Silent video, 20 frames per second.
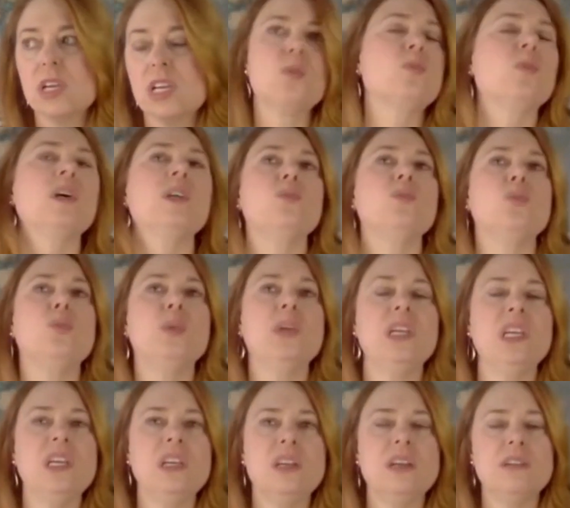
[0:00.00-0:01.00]
When
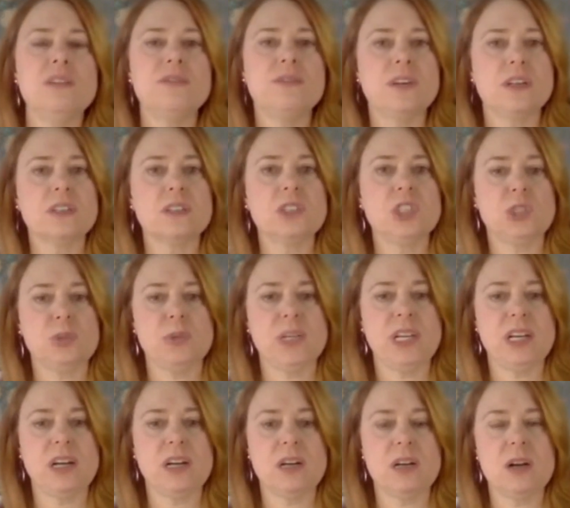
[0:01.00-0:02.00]
we feng shui
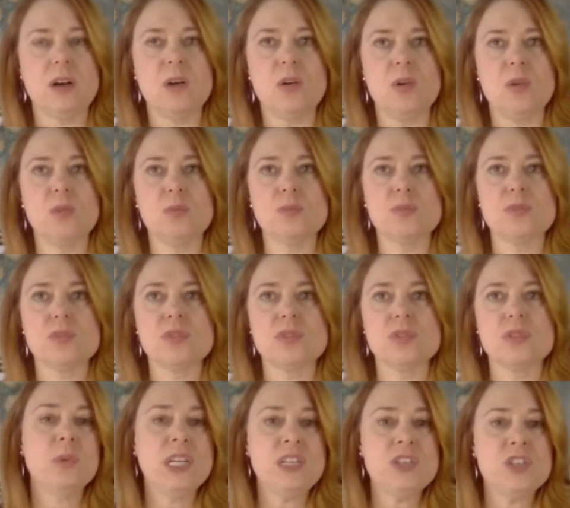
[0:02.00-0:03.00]
our homes,
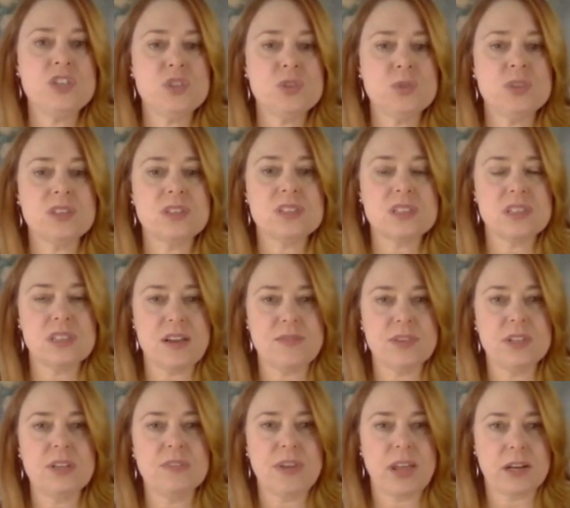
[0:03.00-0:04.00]
we do this level
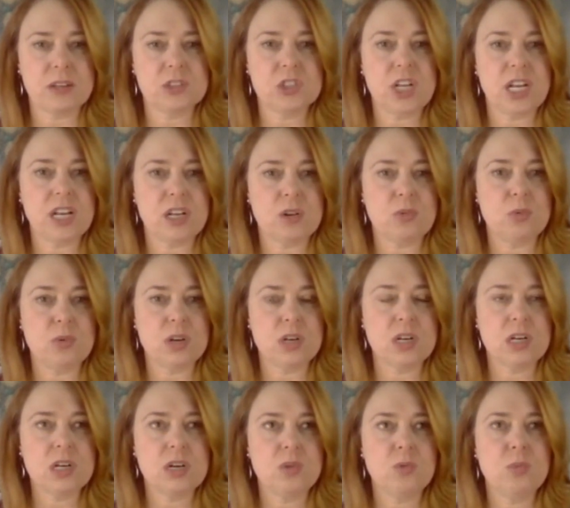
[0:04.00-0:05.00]
of energetic
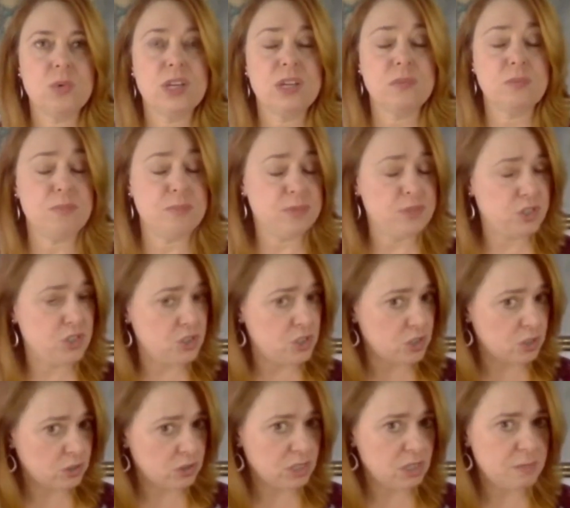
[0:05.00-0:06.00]
work. We
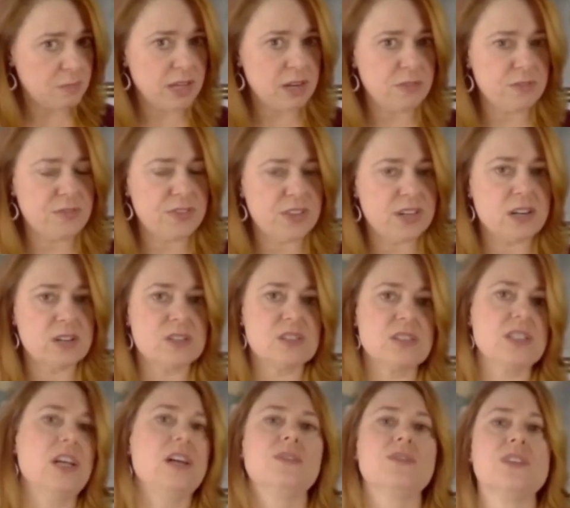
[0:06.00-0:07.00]
certainly benefit
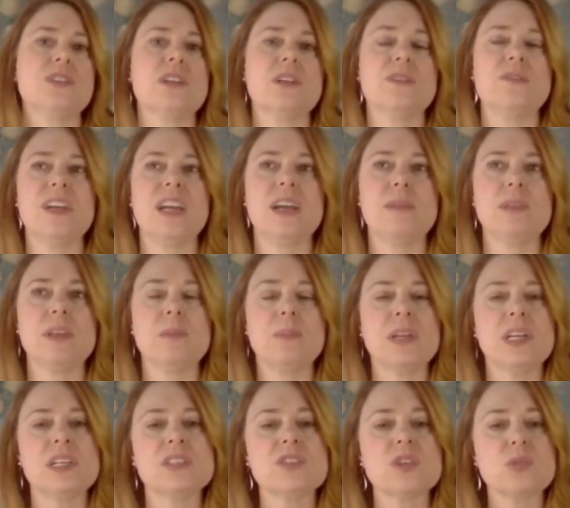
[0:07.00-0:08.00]
ourselves and our family, but
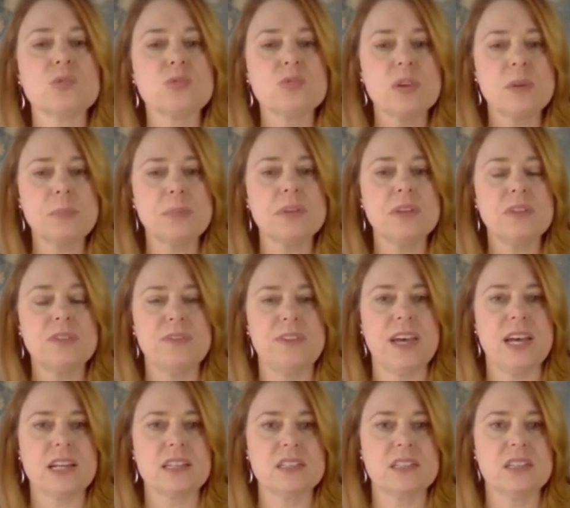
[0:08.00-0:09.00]
it's a ripple
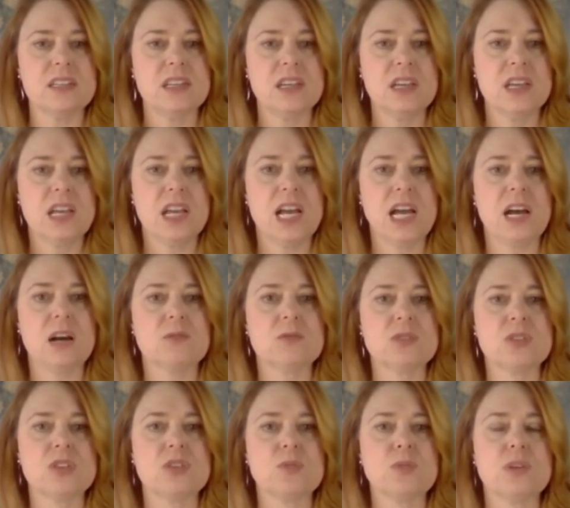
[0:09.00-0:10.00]
effect out to the